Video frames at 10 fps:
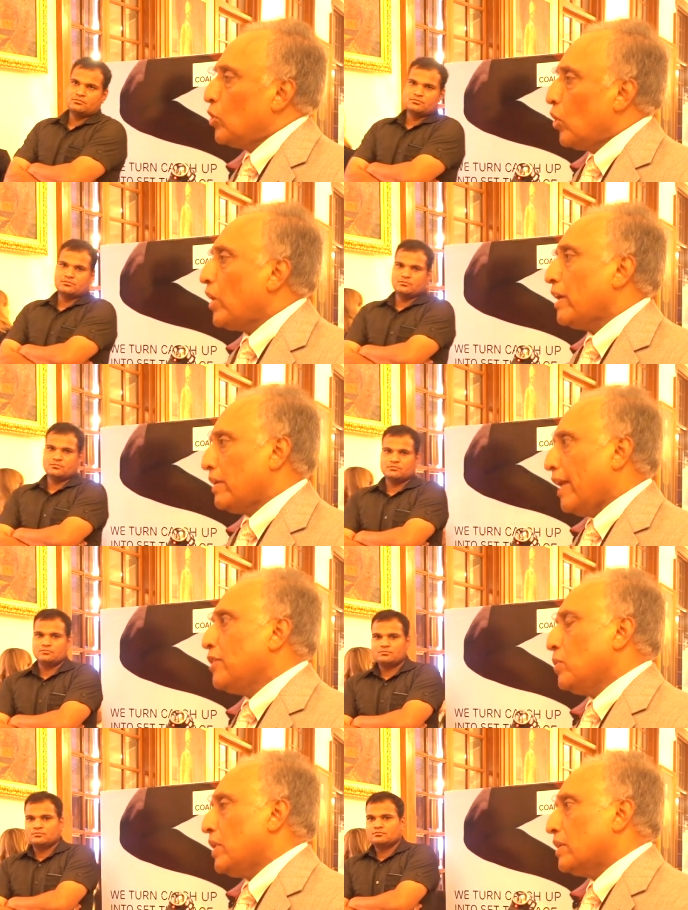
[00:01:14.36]
Speaker 1: you look at
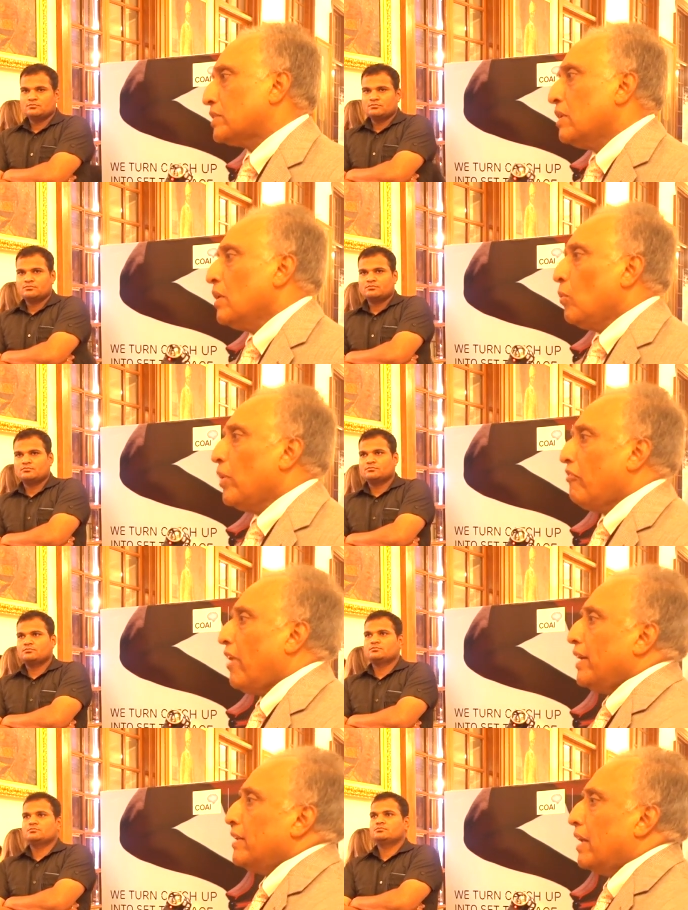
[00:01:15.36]
networks, we
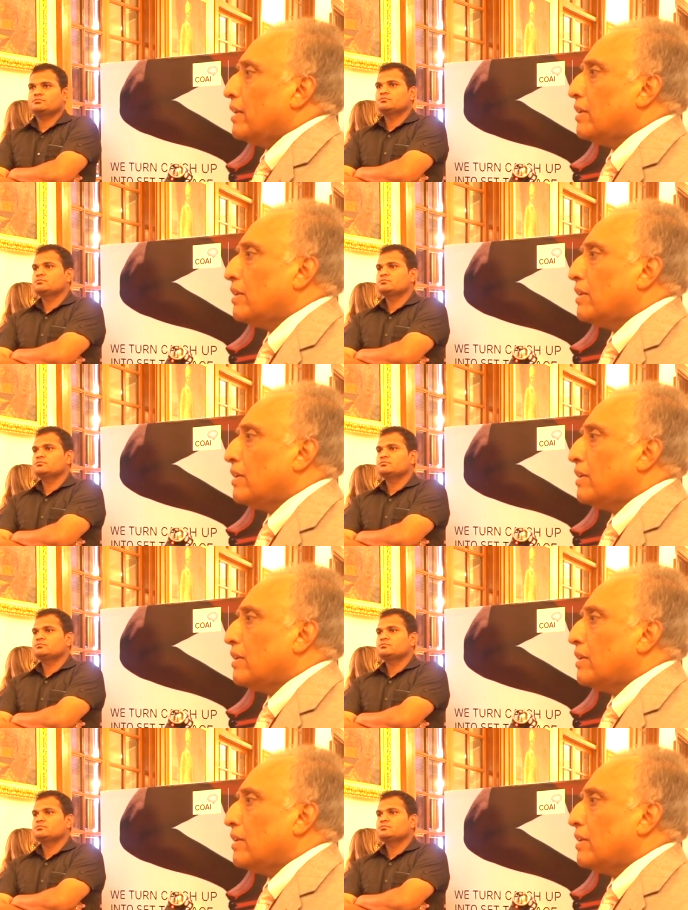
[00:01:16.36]
find that